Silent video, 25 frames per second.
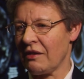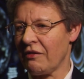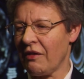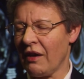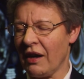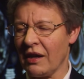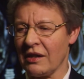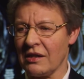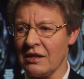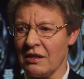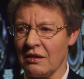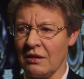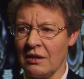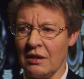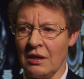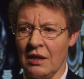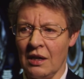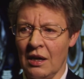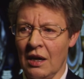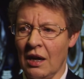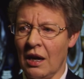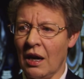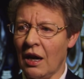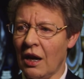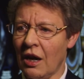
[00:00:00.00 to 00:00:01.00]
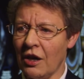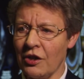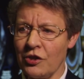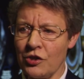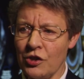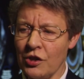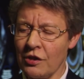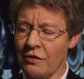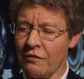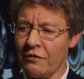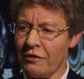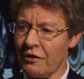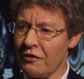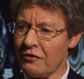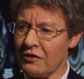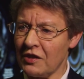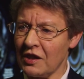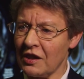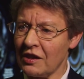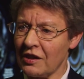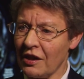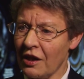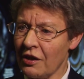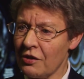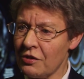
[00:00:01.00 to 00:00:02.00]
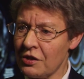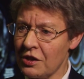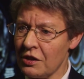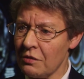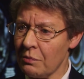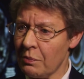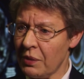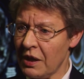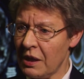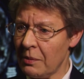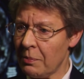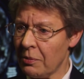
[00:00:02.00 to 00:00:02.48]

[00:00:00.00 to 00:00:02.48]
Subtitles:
They've had 150,000